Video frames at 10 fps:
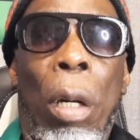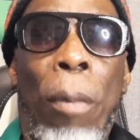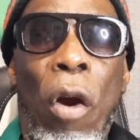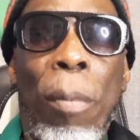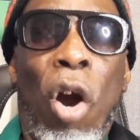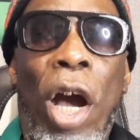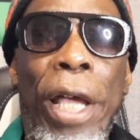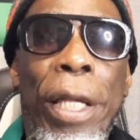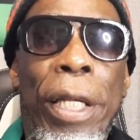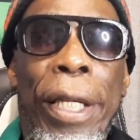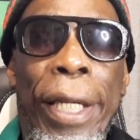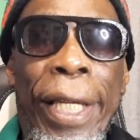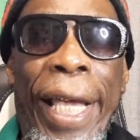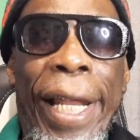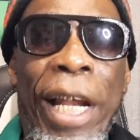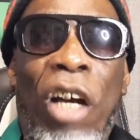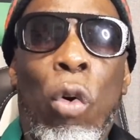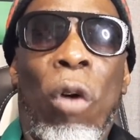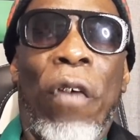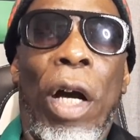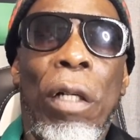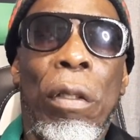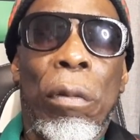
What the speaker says: Boy get knocked over